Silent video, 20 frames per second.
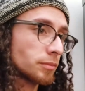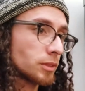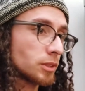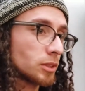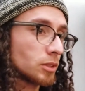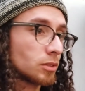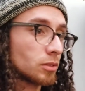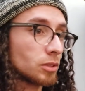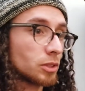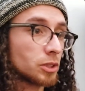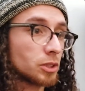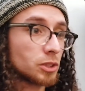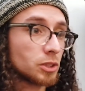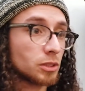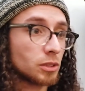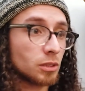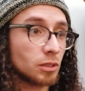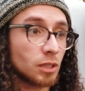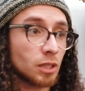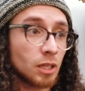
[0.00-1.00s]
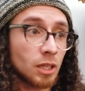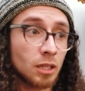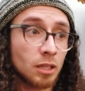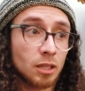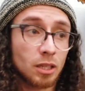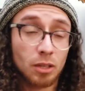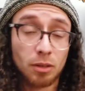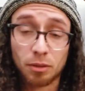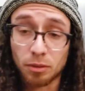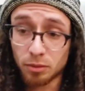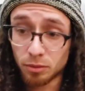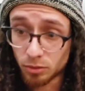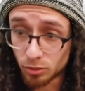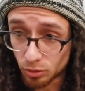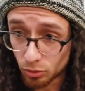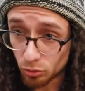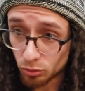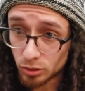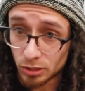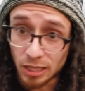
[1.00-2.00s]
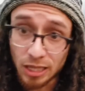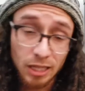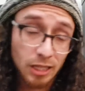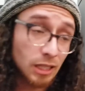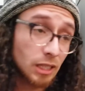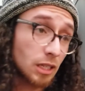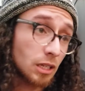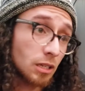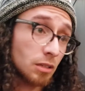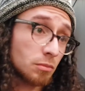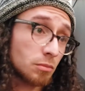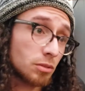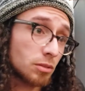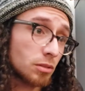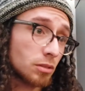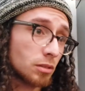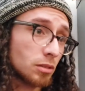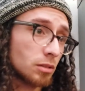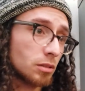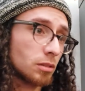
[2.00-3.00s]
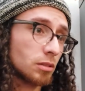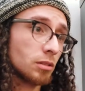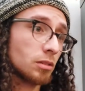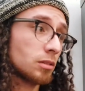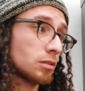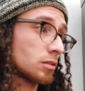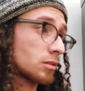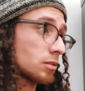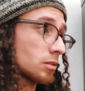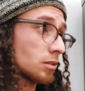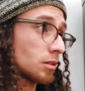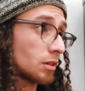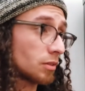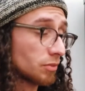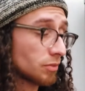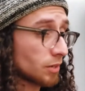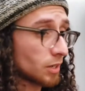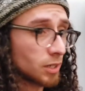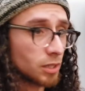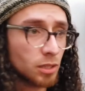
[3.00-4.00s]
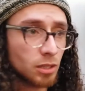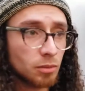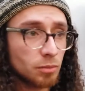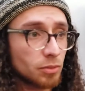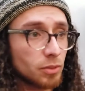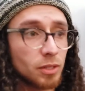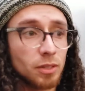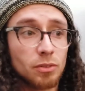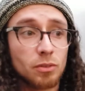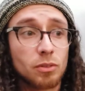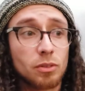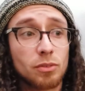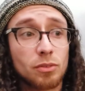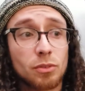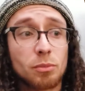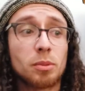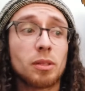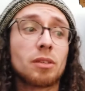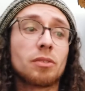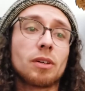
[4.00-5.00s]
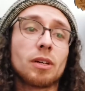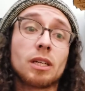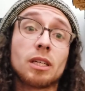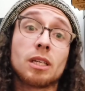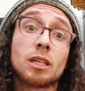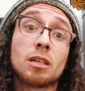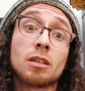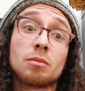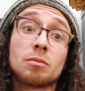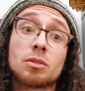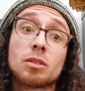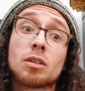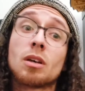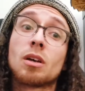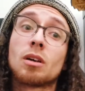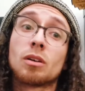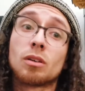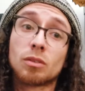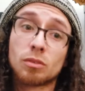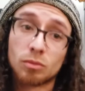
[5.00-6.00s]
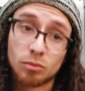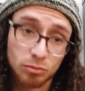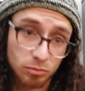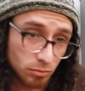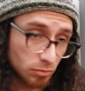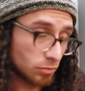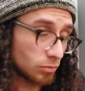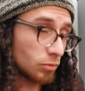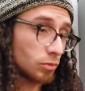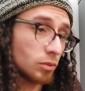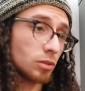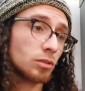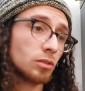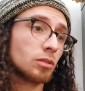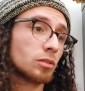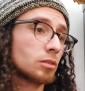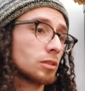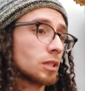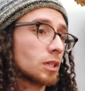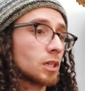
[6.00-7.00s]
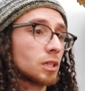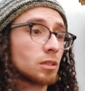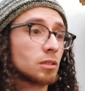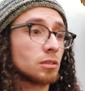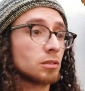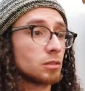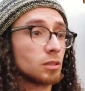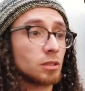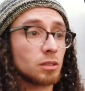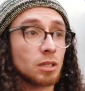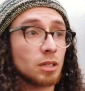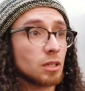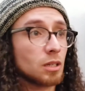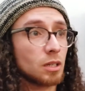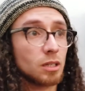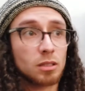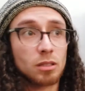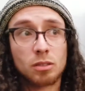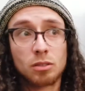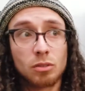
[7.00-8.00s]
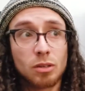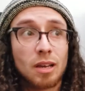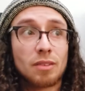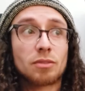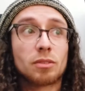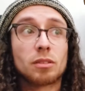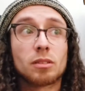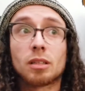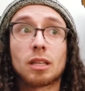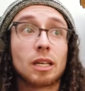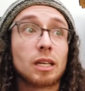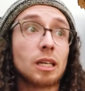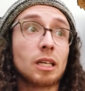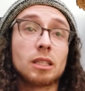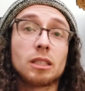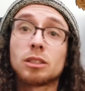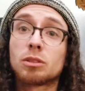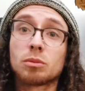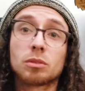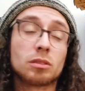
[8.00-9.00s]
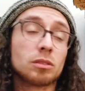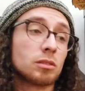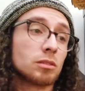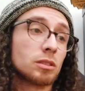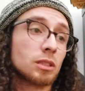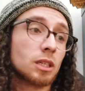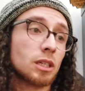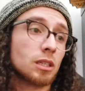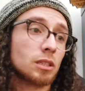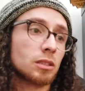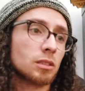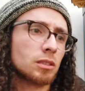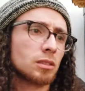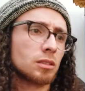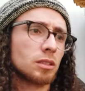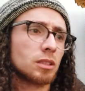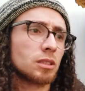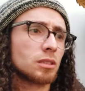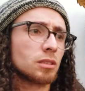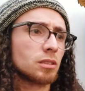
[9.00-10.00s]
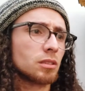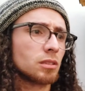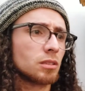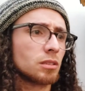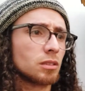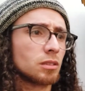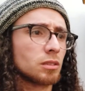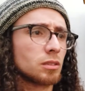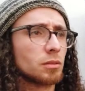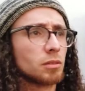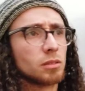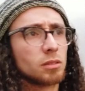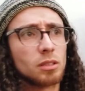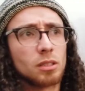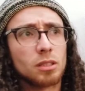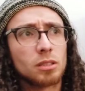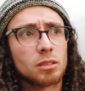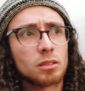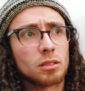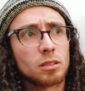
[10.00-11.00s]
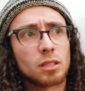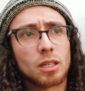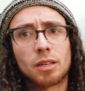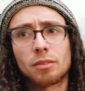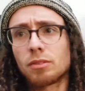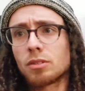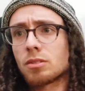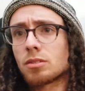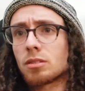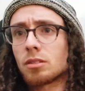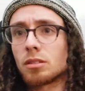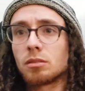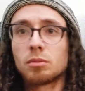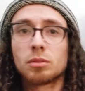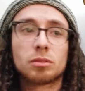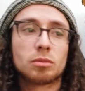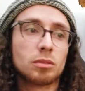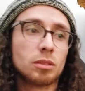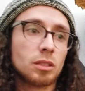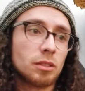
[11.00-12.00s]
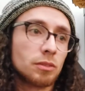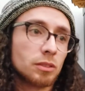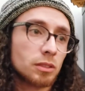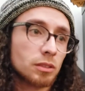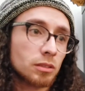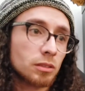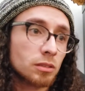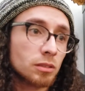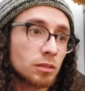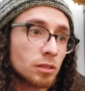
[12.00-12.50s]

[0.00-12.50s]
You know, there's those 9 games. There's a fighting game for everyone. If you play fighting games, one of those 9, you have to like at least one of those 9 because it's a decent diversity between everything.